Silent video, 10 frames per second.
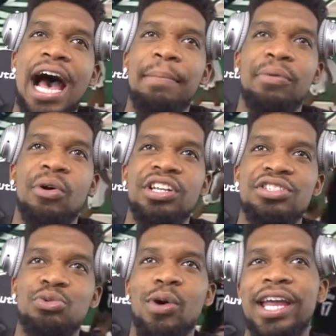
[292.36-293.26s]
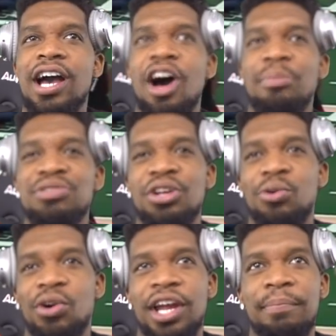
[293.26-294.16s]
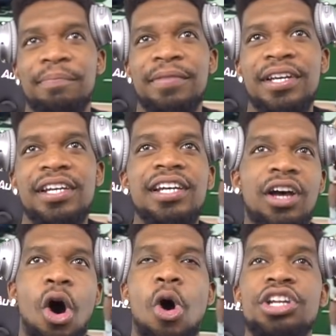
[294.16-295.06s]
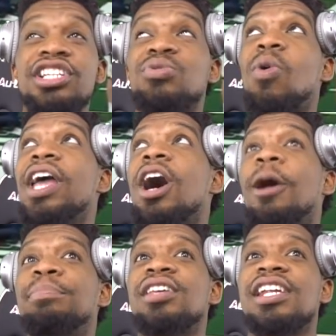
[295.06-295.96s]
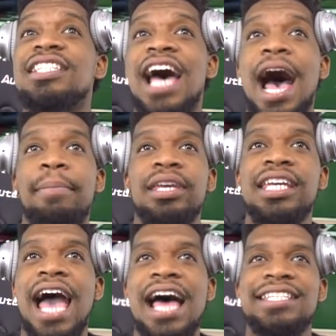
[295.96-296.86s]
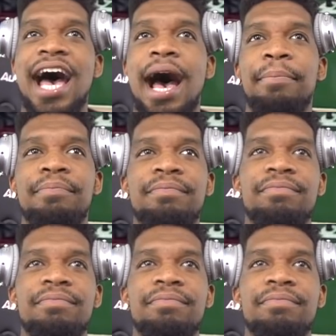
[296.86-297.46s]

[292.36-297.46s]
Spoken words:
top on his way up to the rim. On his way up to the top, he got top.